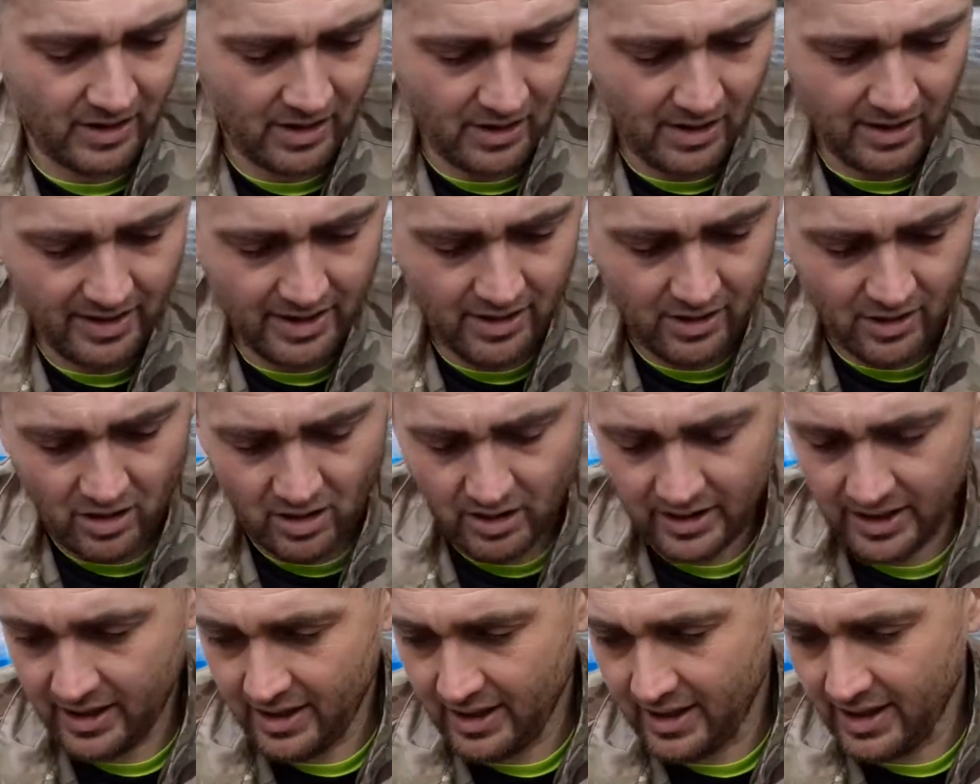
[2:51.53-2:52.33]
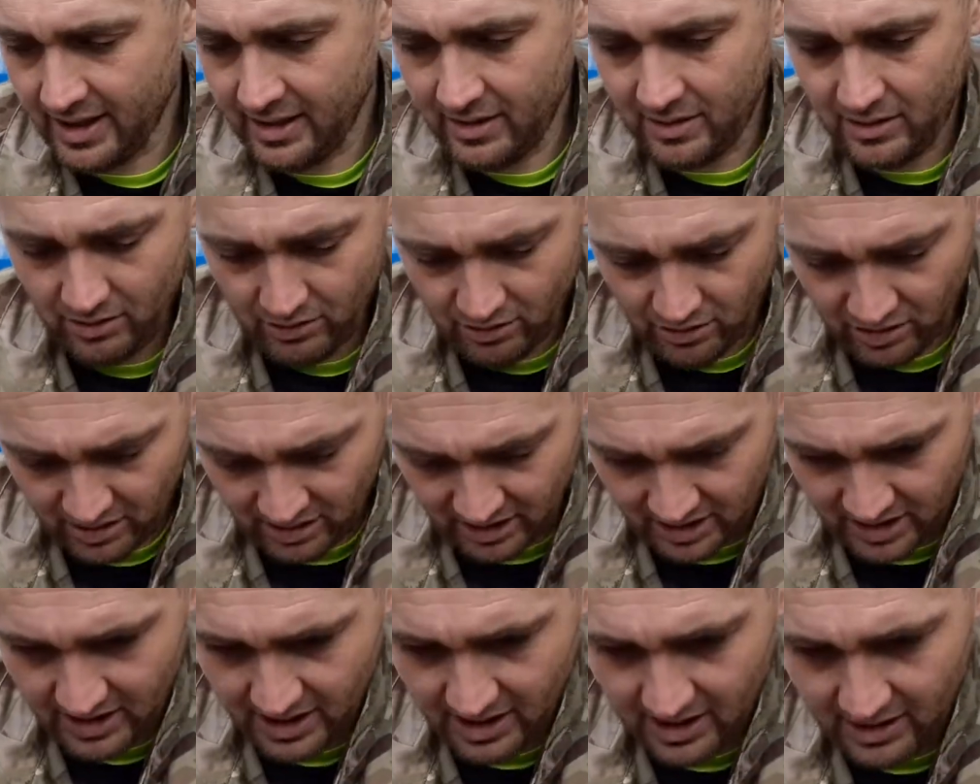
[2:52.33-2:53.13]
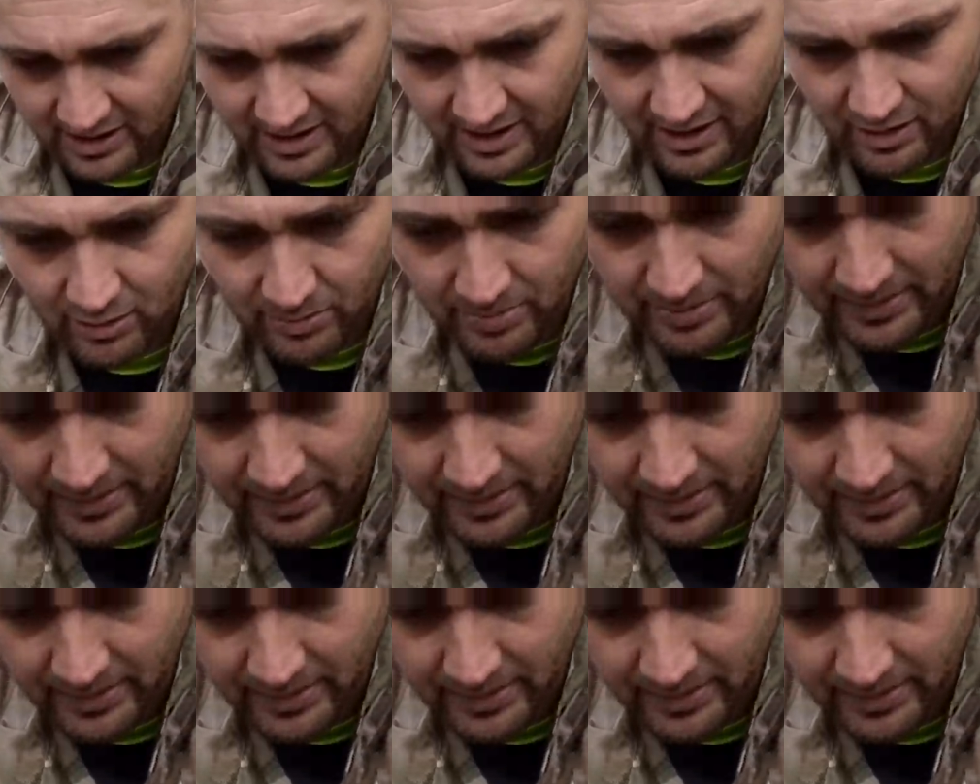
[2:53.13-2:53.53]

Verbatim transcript: and then all you need just to seal it up